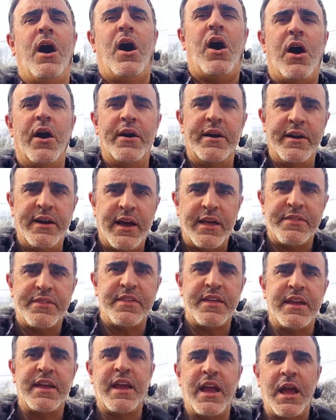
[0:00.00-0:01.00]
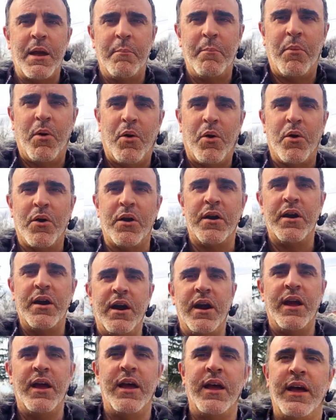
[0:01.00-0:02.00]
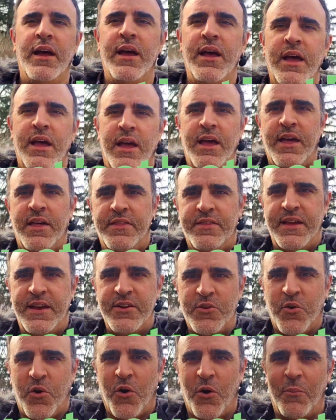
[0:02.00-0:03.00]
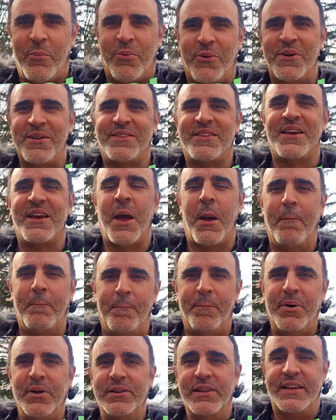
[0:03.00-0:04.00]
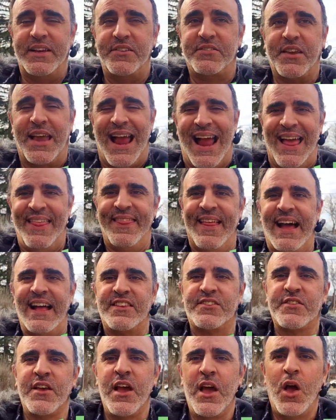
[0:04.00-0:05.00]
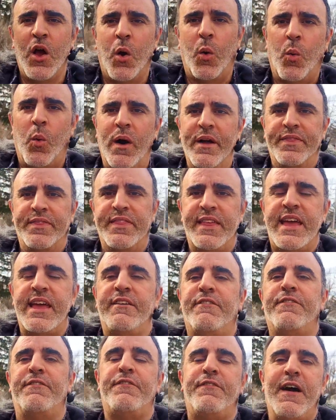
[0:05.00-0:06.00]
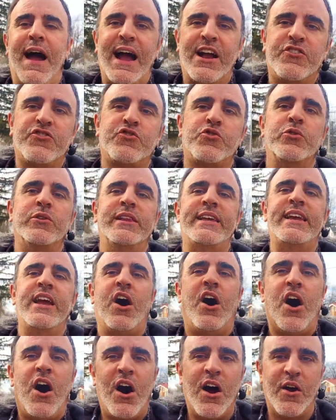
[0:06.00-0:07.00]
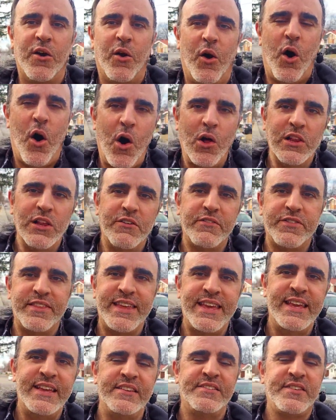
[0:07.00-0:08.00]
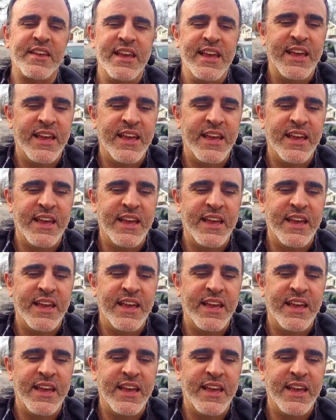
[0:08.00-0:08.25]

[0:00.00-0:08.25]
are nothing more than corporate bullies, and that's what they factually are. All of these